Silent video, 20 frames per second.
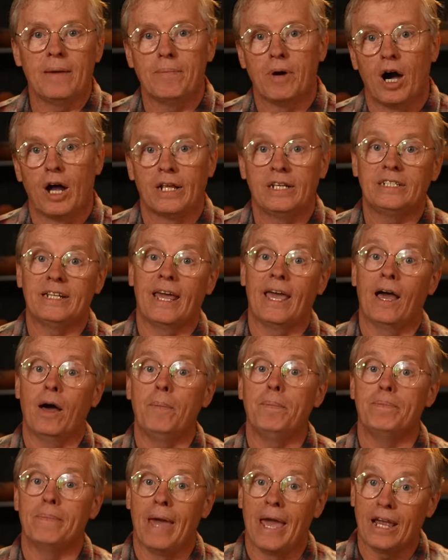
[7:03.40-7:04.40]
bodies to
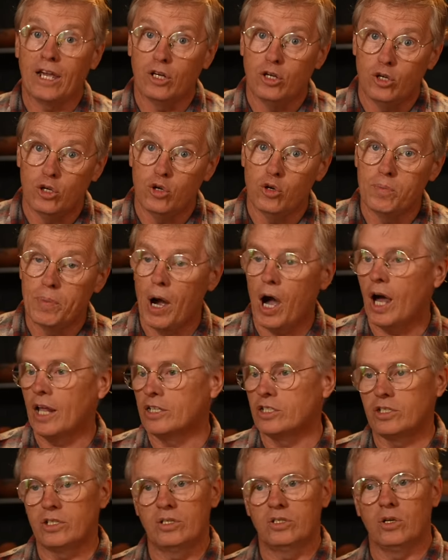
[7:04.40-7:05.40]
help make new pots.